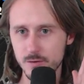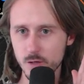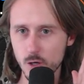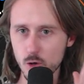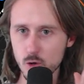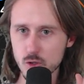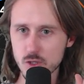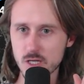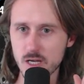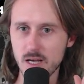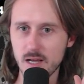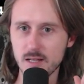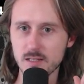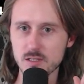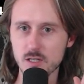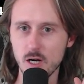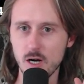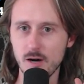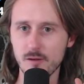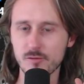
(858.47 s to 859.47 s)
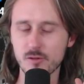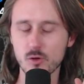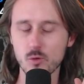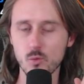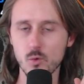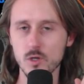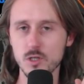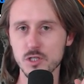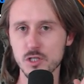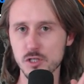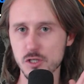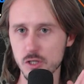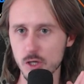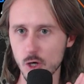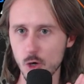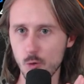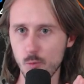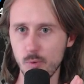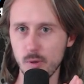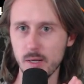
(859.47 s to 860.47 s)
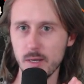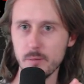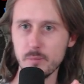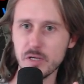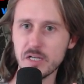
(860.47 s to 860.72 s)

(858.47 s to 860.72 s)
those hands often want to slow play